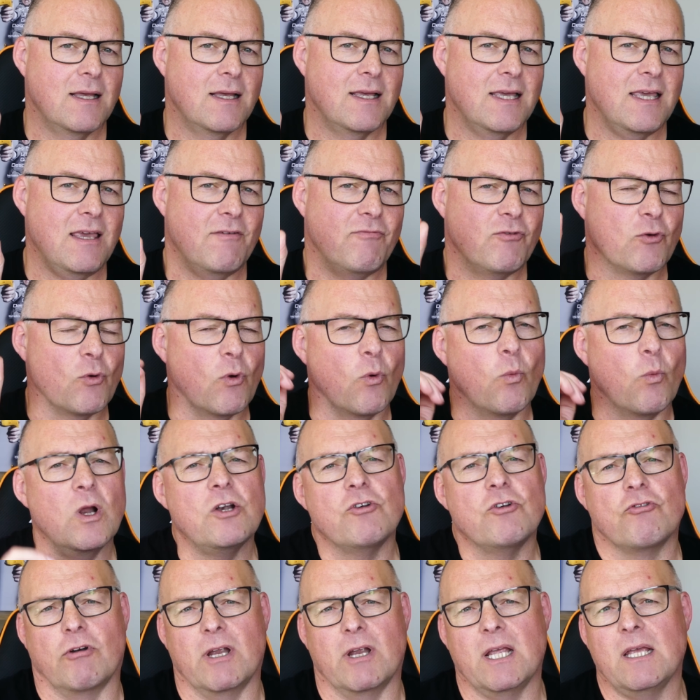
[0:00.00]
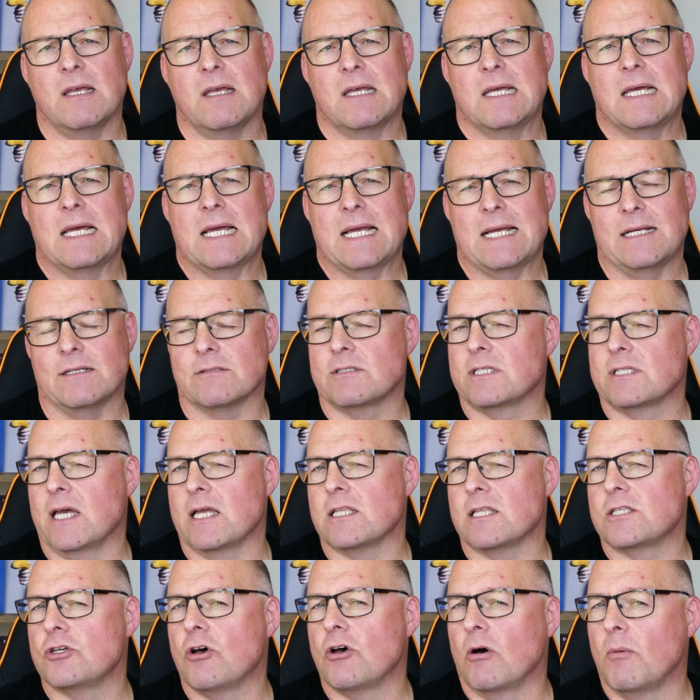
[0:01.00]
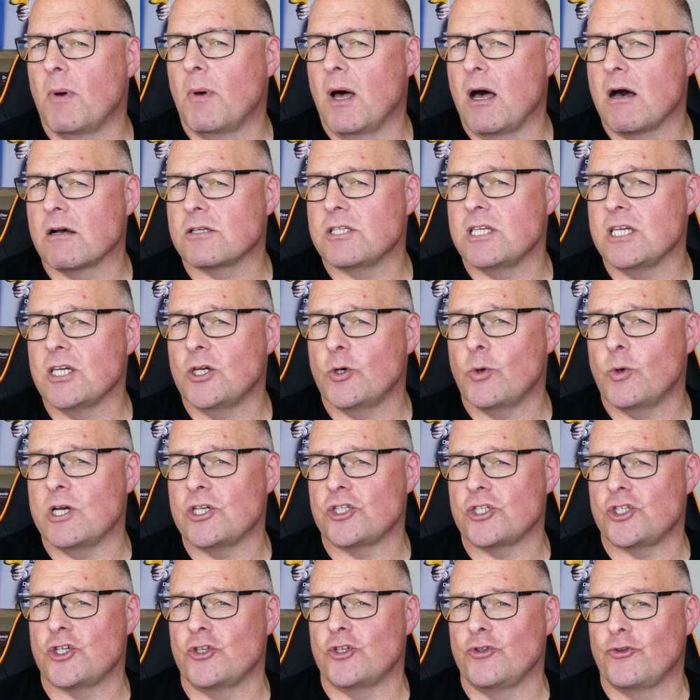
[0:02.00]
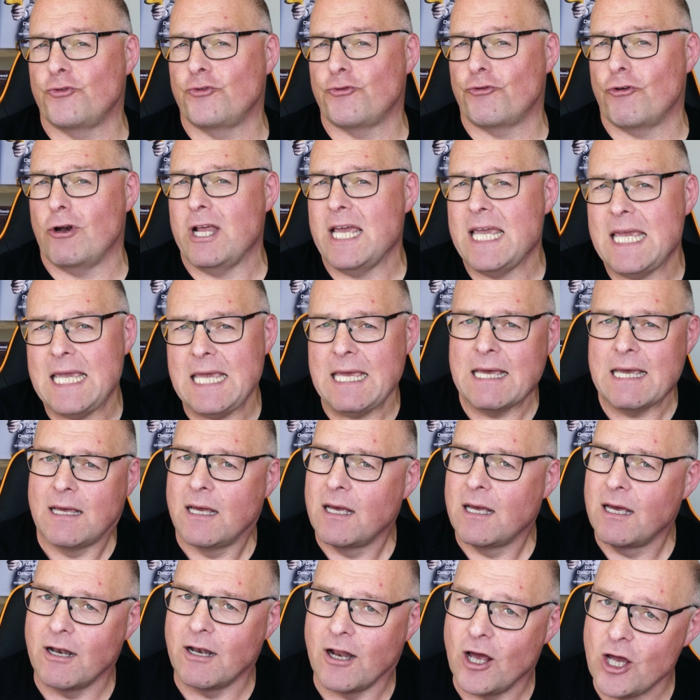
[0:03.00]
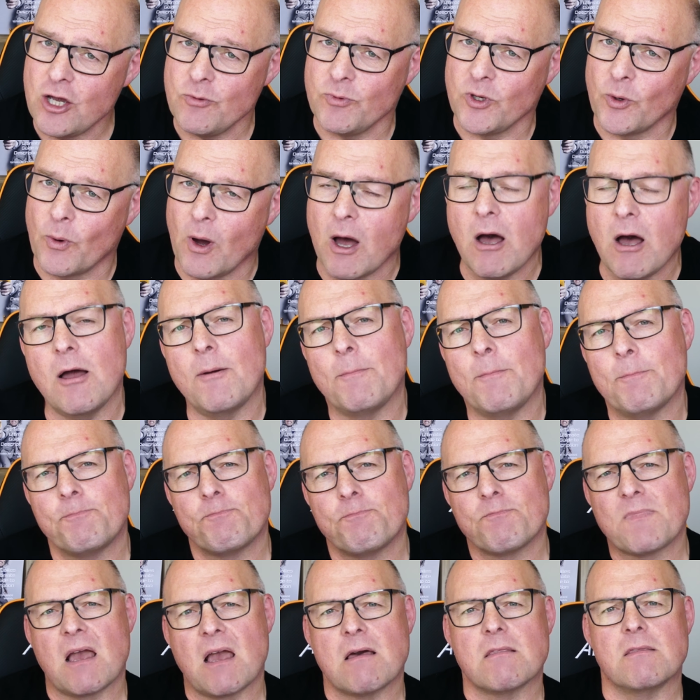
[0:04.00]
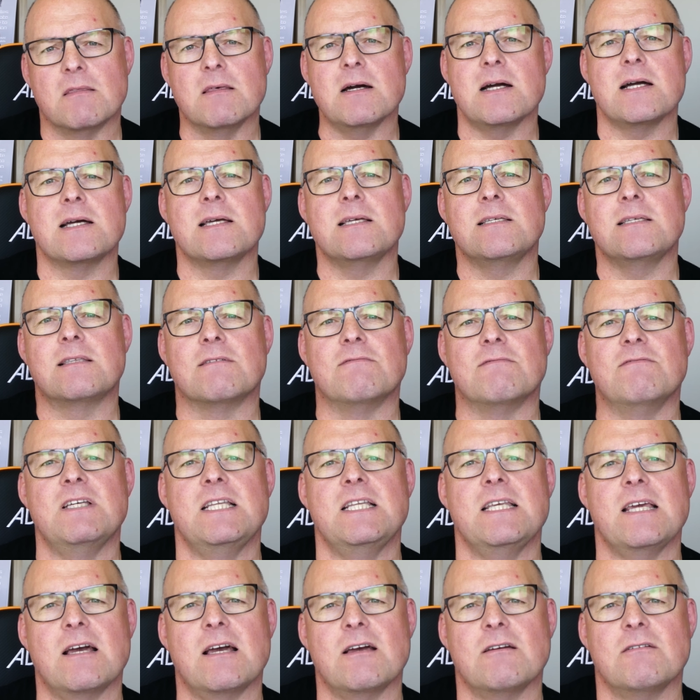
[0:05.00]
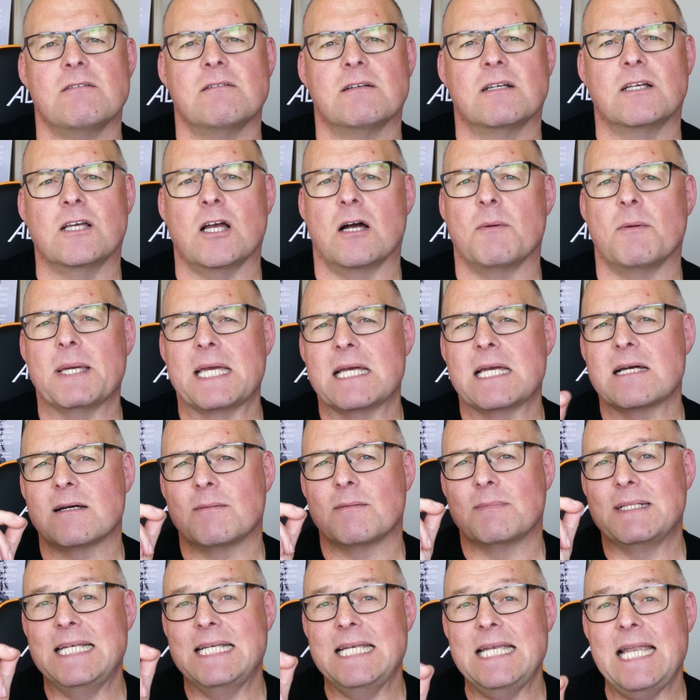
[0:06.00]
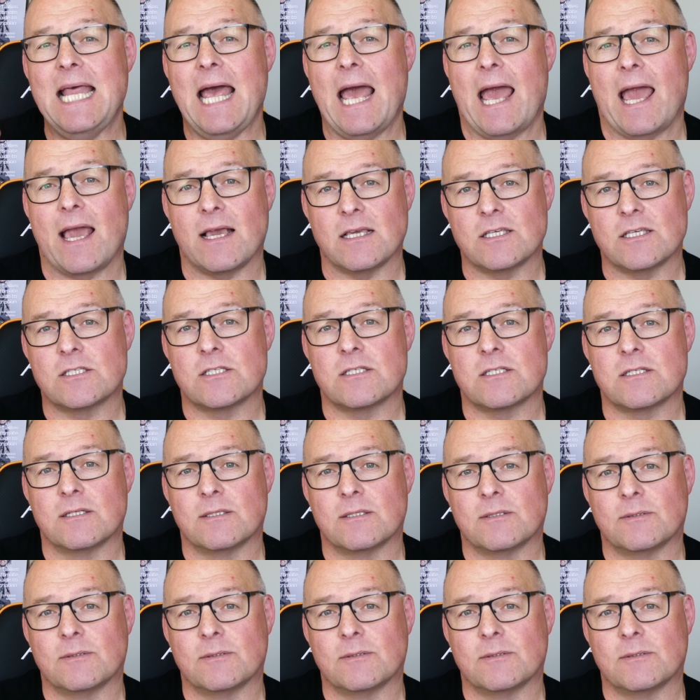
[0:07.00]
If you're wondering how to get top marks in question 3, and I hope you are, that is the video coming up next.